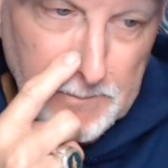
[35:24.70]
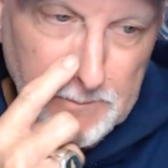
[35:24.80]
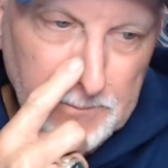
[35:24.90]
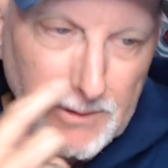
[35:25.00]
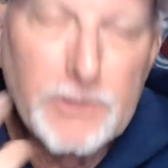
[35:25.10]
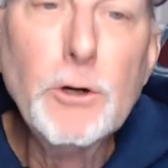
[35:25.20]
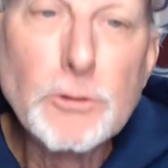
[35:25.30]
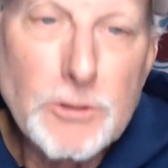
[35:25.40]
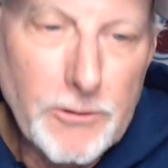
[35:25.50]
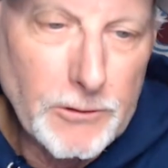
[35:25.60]

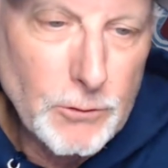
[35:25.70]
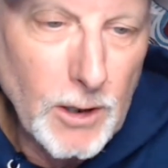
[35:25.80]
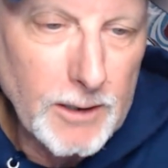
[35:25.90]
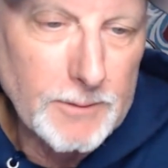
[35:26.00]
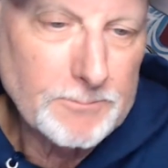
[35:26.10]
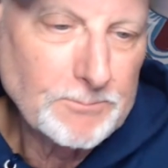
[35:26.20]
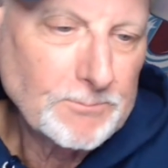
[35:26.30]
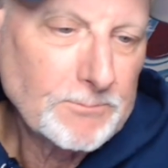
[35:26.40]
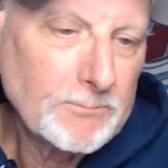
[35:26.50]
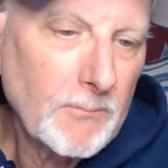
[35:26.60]
use of the drug.
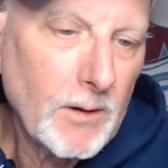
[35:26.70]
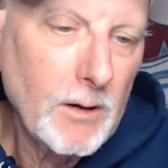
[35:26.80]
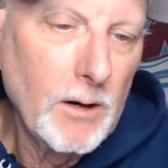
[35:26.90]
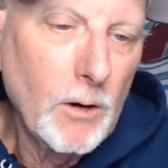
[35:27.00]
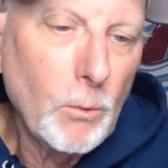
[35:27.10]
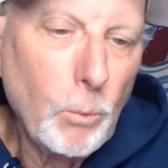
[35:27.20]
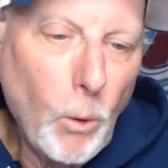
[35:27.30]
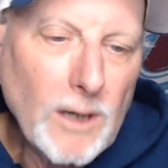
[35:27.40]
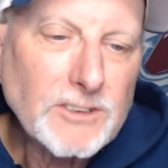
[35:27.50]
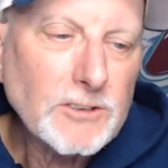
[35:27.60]

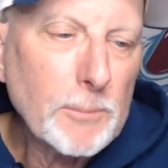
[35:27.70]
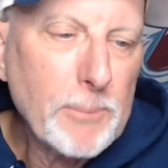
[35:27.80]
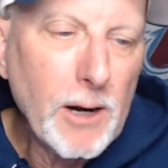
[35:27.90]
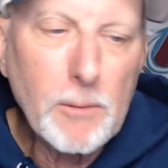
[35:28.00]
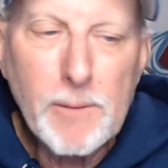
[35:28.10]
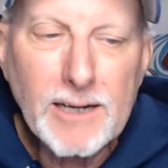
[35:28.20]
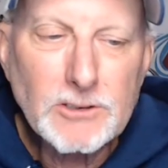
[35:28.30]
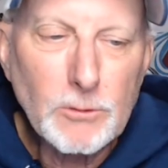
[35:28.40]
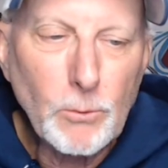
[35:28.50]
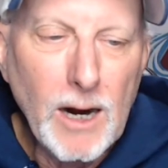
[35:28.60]
Once the
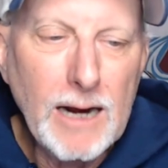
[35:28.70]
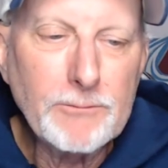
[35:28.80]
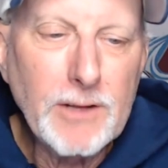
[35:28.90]
paramedics arrived,